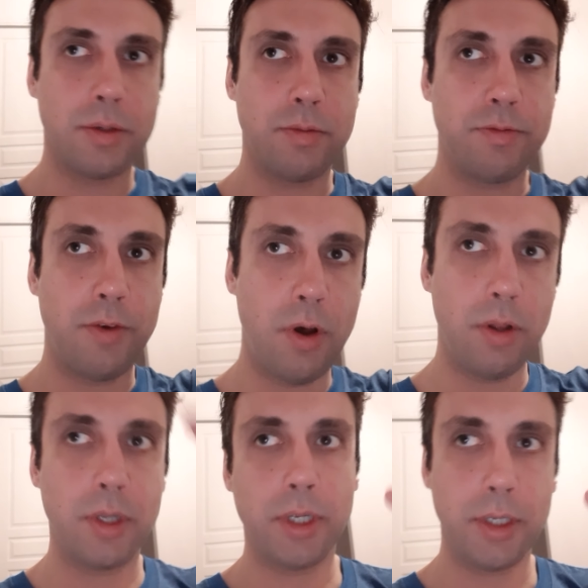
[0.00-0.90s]

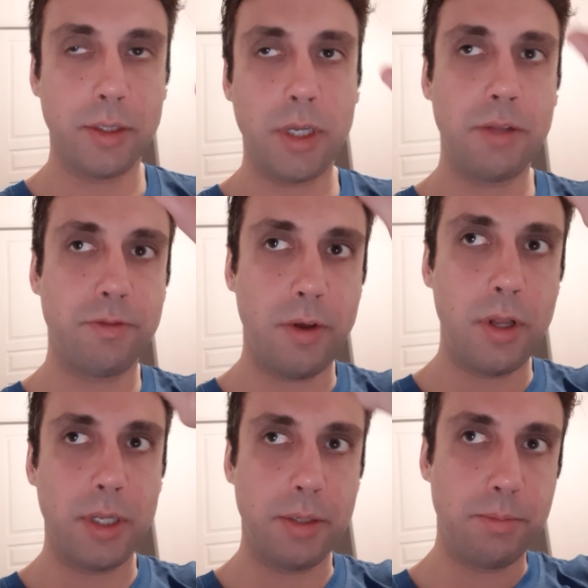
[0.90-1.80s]
falling, not
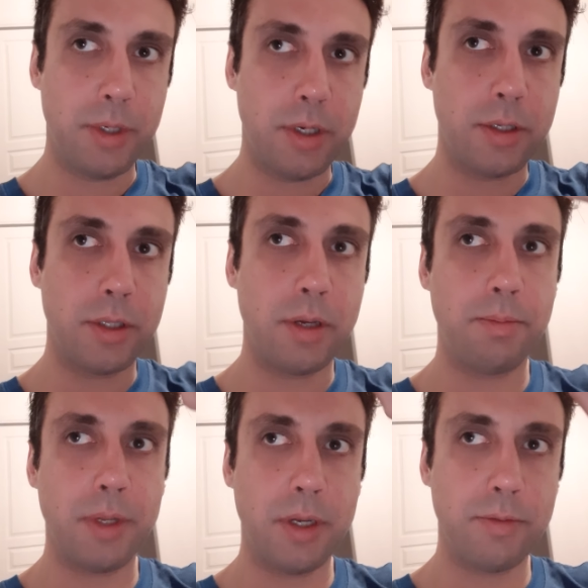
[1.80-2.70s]
falling, but on
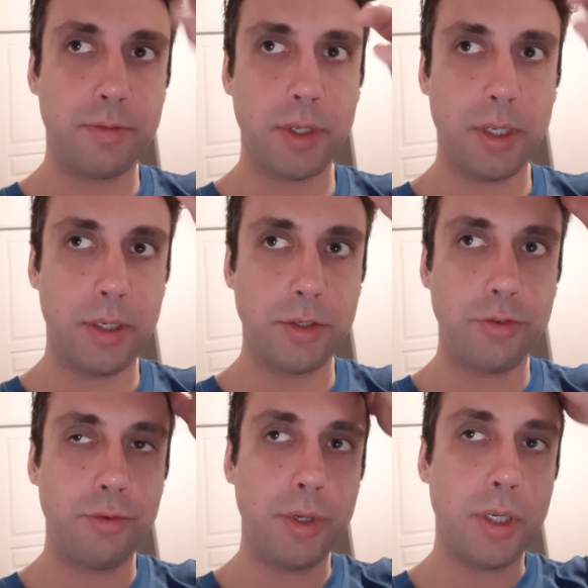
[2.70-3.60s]
top left, and a
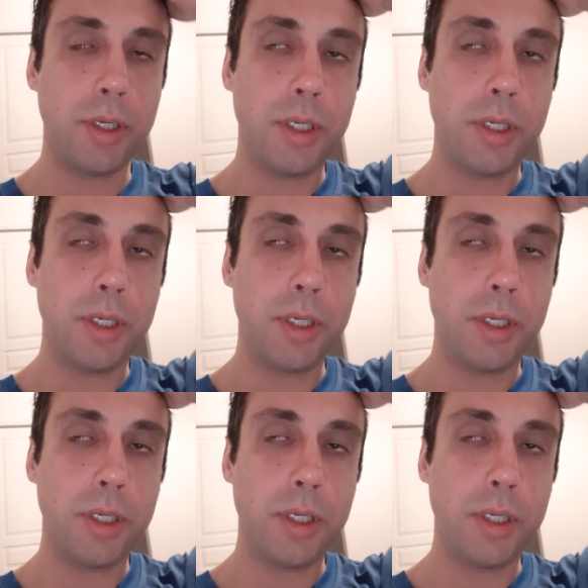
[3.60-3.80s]
tree.